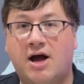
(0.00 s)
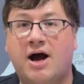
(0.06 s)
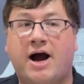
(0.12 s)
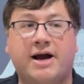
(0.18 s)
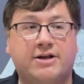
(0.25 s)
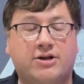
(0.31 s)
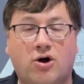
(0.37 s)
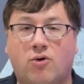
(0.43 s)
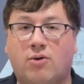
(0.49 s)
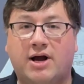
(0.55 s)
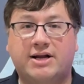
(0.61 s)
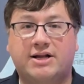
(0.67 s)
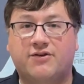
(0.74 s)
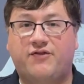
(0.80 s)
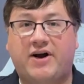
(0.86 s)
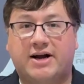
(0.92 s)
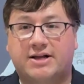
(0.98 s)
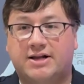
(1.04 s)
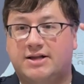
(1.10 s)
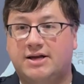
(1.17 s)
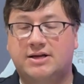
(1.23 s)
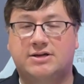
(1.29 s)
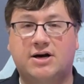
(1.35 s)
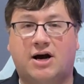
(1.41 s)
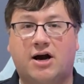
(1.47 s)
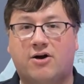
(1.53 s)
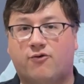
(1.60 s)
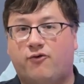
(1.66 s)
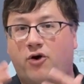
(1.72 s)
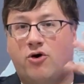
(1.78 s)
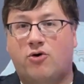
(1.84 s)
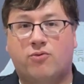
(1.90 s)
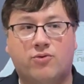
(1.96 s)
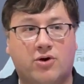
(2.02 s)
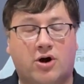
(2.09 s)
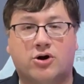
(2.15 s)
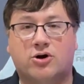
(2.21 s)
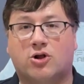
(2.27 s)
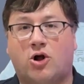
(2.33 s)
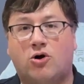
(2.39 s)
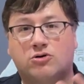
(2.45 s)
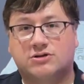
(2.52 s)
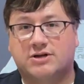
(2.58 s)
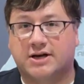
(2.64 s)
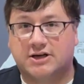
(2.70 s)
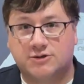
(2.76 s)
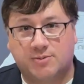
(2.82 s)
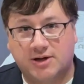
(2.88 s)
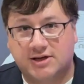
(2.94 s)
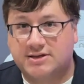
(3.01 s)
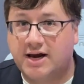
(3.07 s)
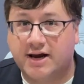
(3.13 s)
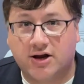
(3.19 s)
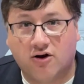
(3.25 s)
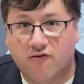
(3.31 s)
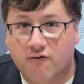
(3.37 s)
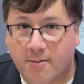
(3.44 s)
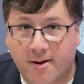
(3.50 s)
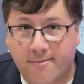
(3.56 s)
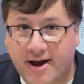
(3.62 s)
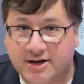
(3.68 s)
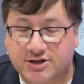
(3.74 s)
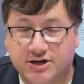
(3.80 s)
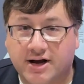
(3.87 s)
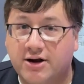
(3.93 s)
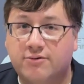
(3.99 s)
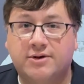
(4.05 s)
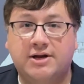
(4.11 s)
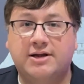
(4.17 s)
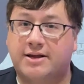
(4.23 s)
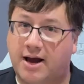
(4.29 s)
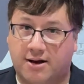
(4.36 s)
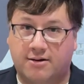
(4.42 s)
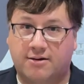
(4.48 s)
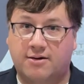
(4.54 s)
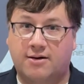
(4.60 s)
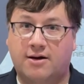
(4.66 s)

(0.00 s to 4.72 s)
I don't like the fact that the entire phone glows like it's being taken over by magic. I don't need that.